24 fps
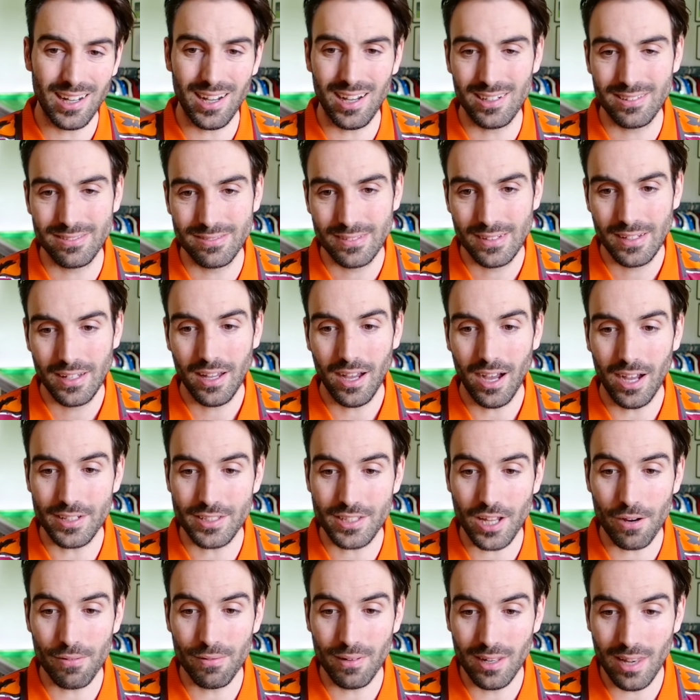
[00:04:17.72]
I
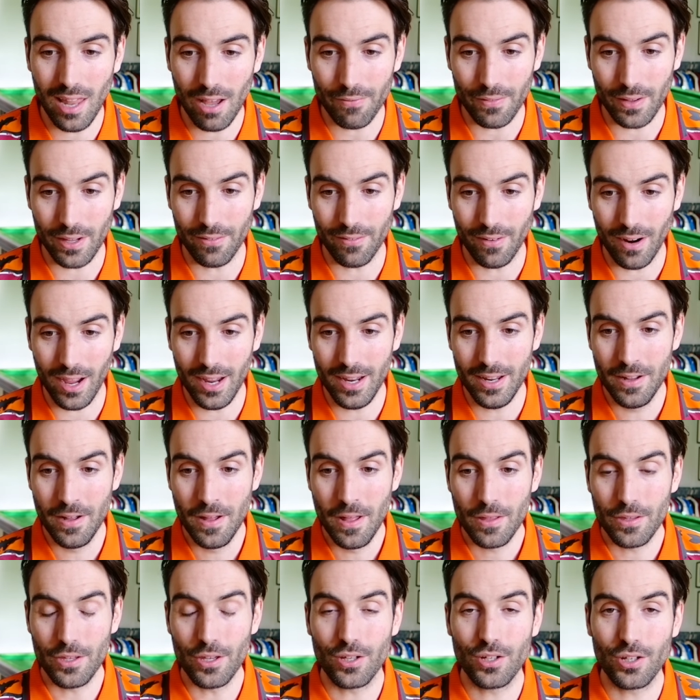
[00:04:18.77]
don't love it, right?
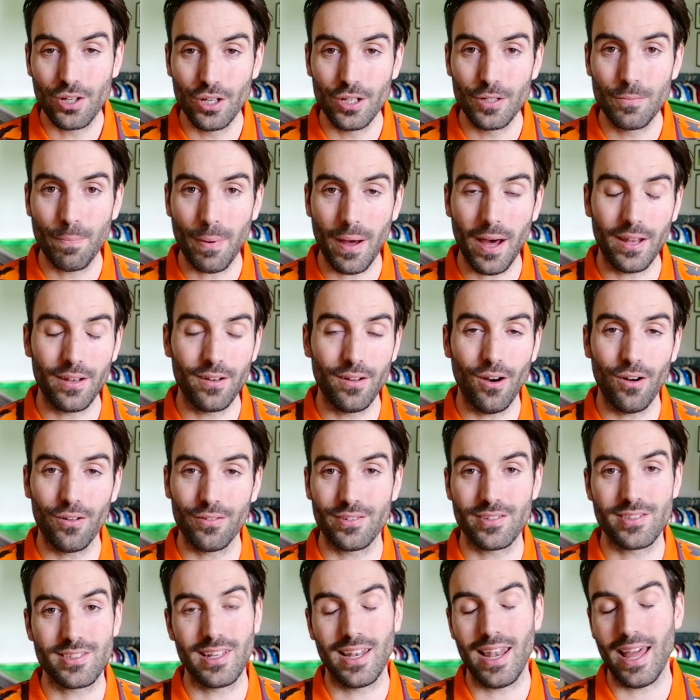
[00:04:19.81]
You could punt on
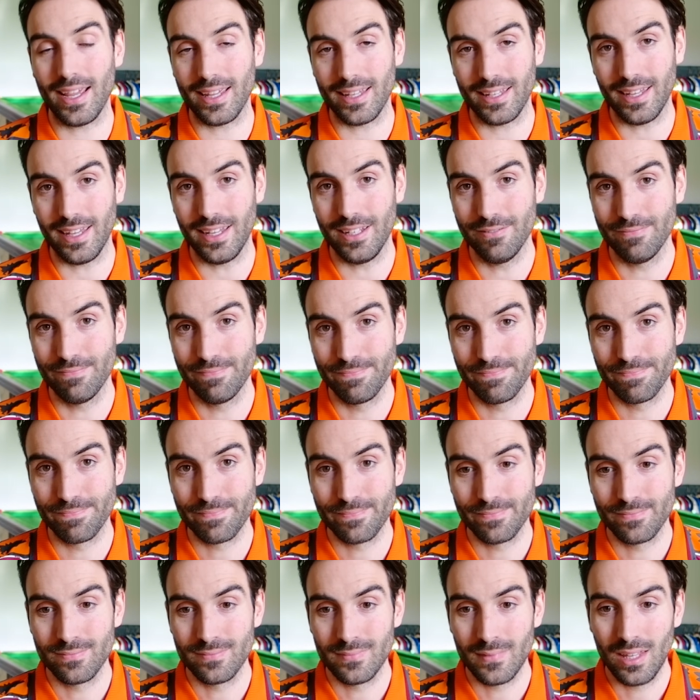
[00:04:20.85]
Solanke.
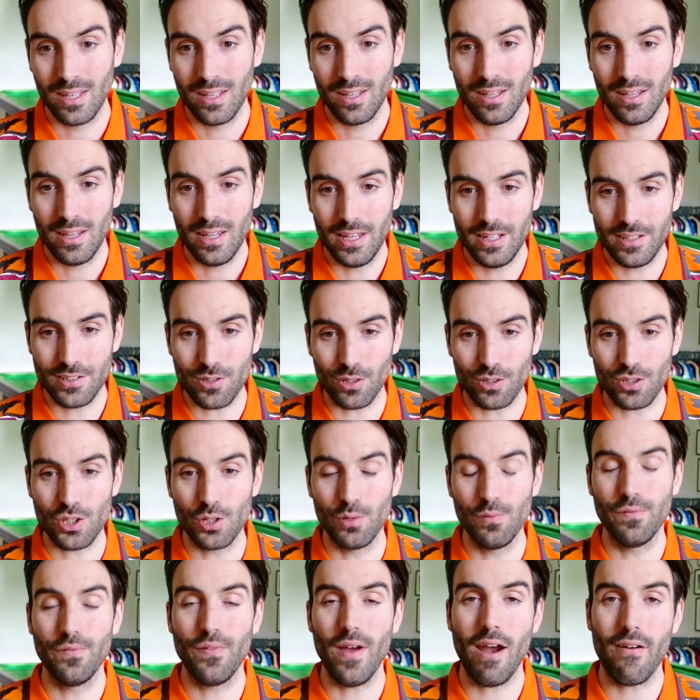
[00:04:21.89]
He's got
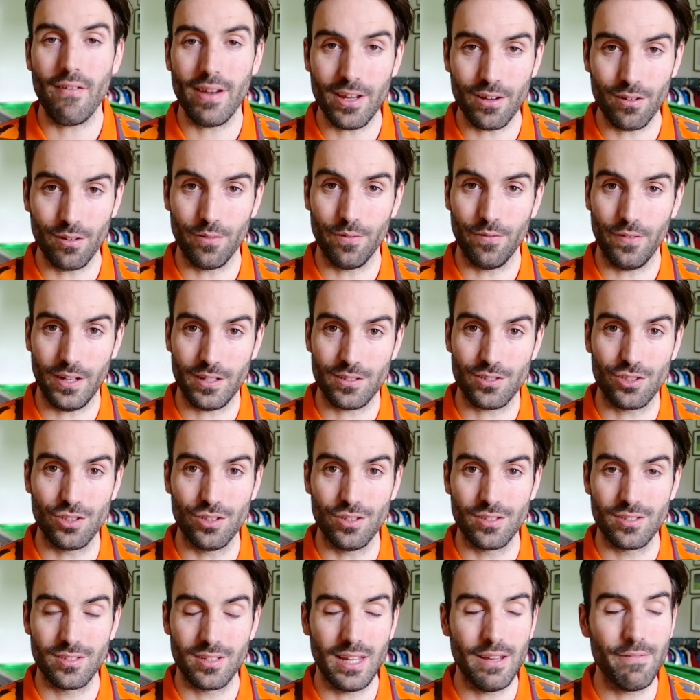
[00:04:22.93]
2 very good
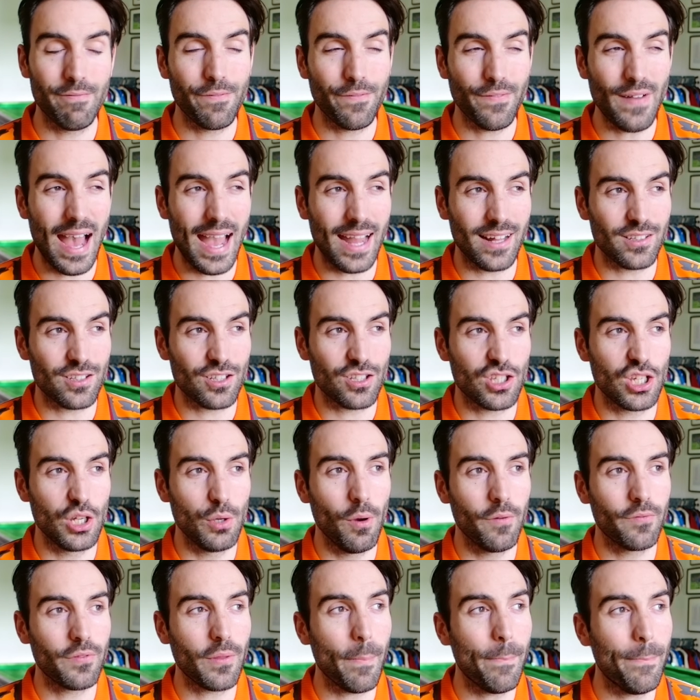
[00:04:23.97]
fixtures. In fact, 2
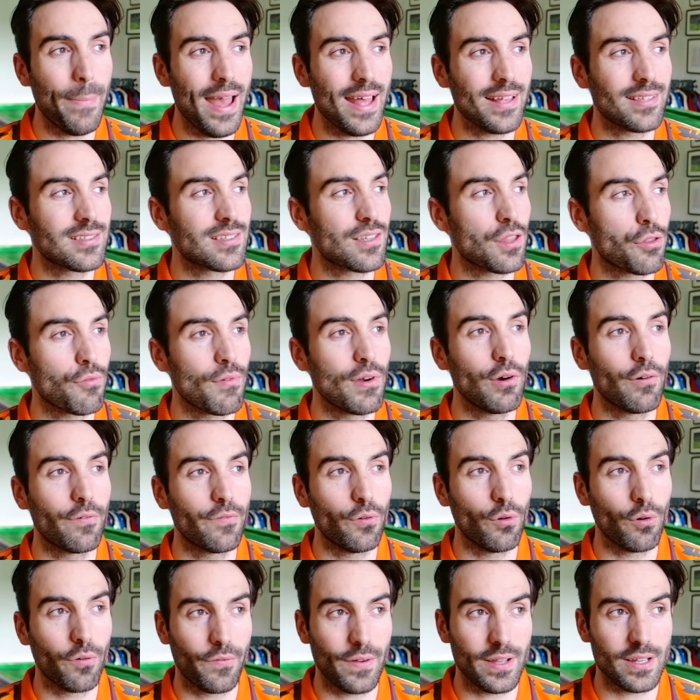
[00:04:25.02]
of the best 3 or
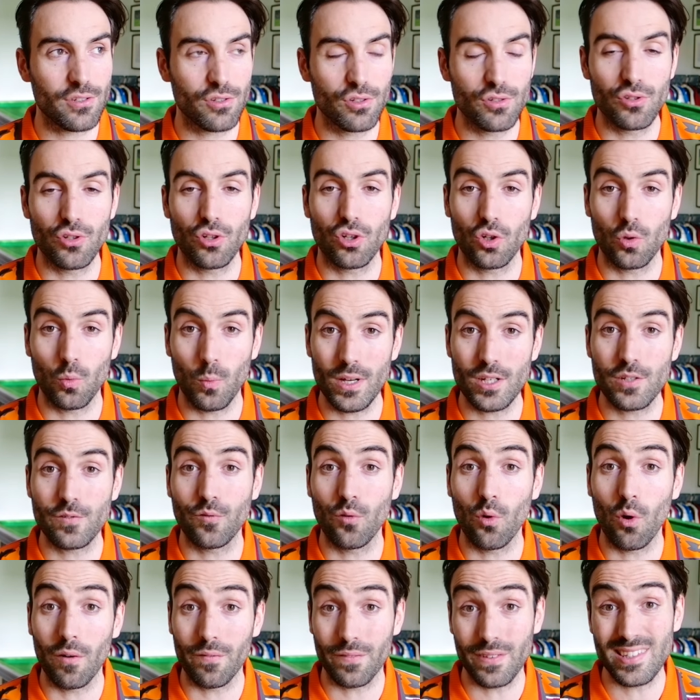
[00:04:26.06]
4 fixtures you could wish
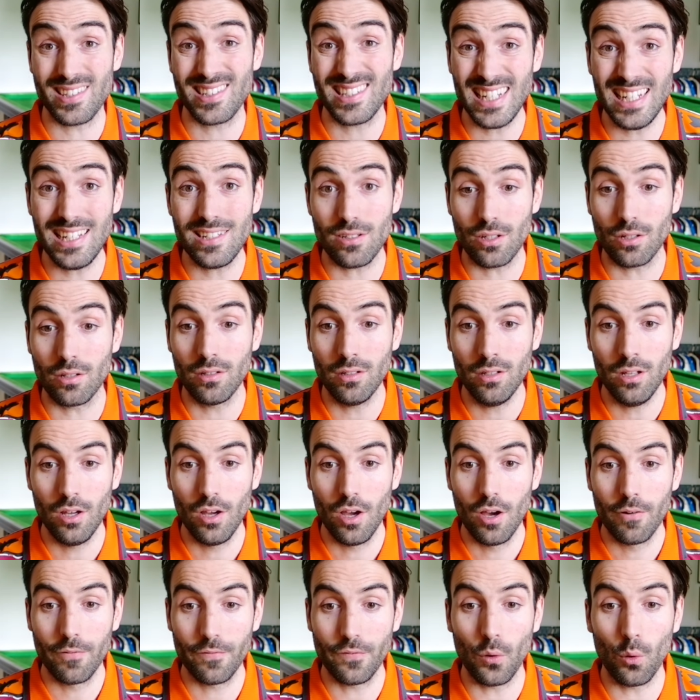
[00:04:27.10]
for of the season
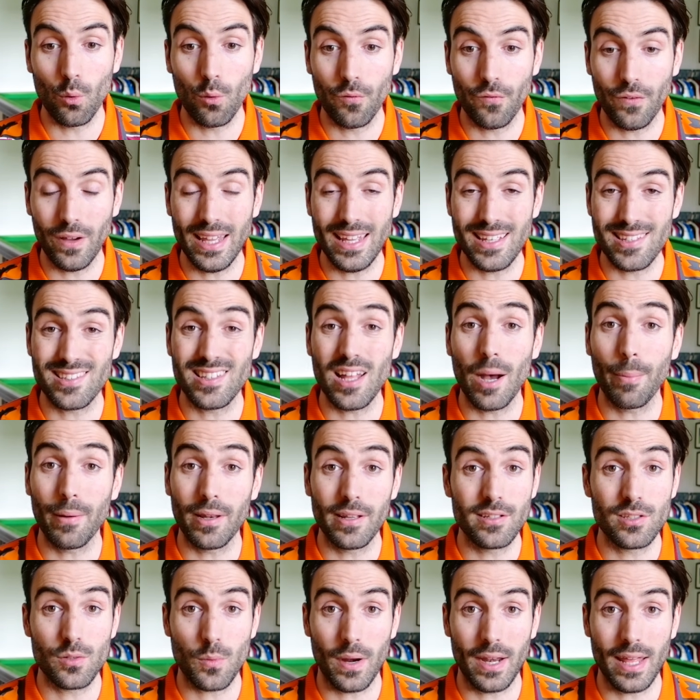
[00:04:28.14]
fall for his double
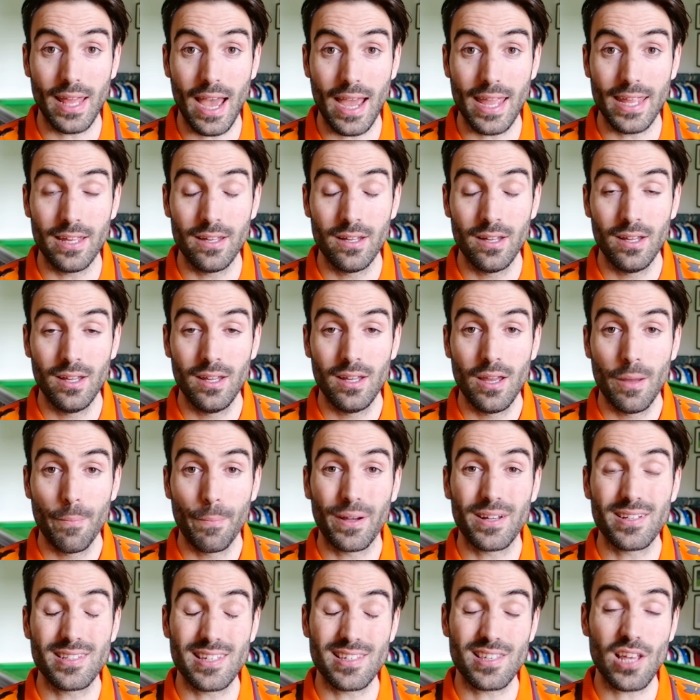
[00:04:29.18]
in 28
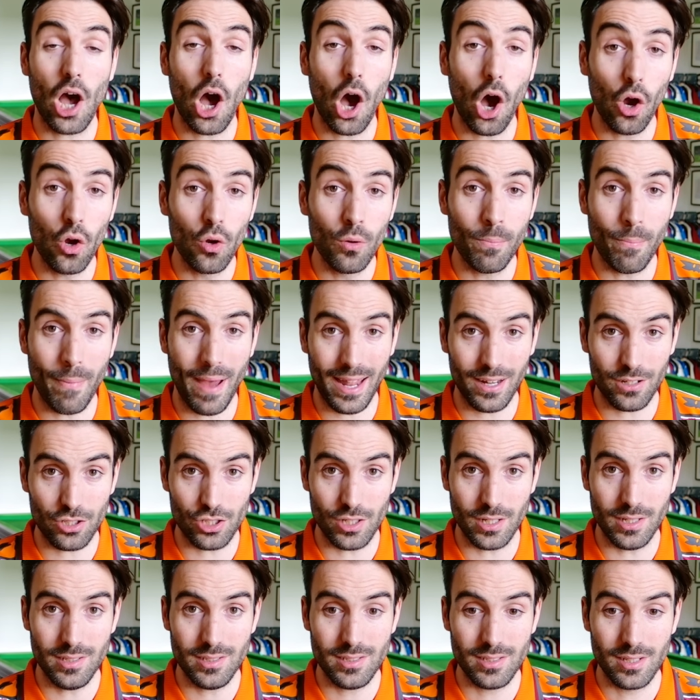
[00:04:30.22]
because it's home
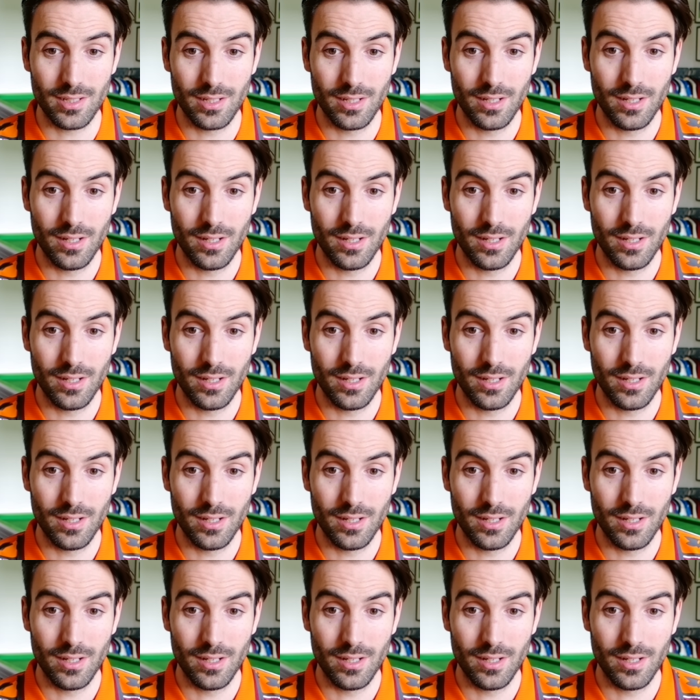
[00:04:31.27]
matches